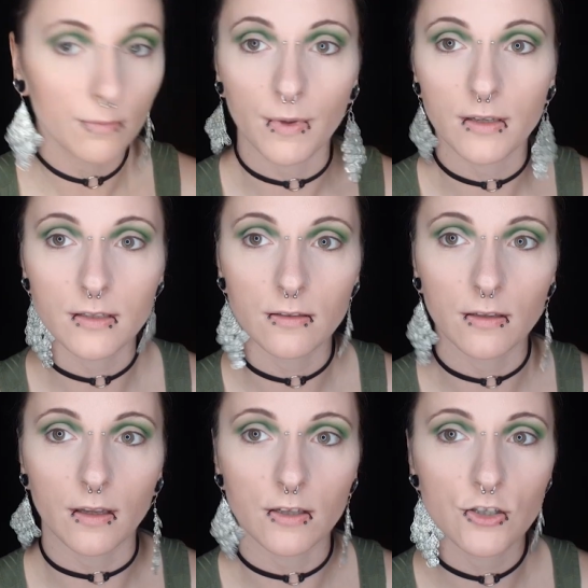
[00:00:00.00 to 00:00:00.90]
Basically
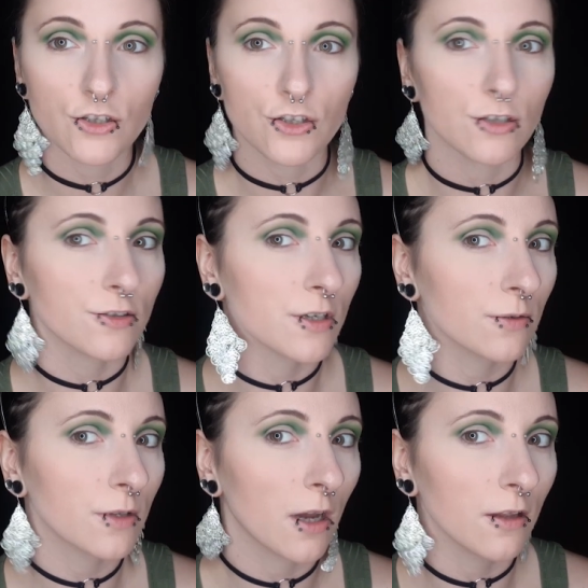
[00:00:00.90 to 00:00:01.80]
like shears
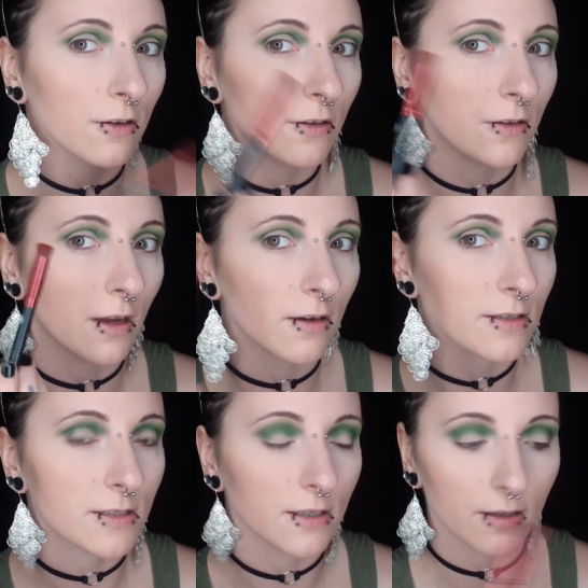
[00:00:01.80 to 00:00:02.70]
out the color, you can kind of
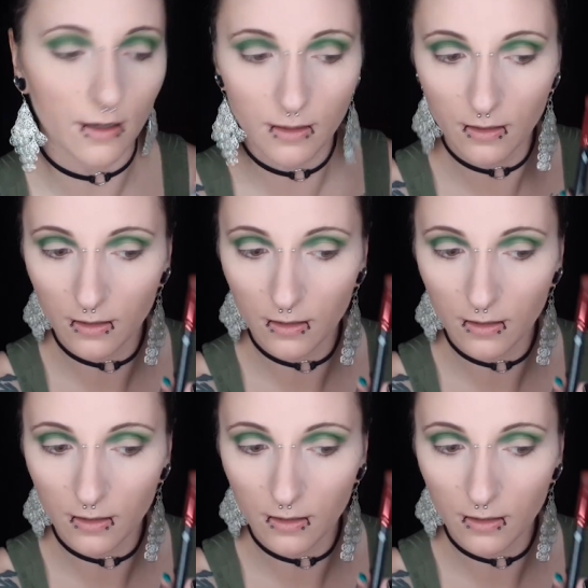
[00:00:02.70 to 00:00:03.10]
see there,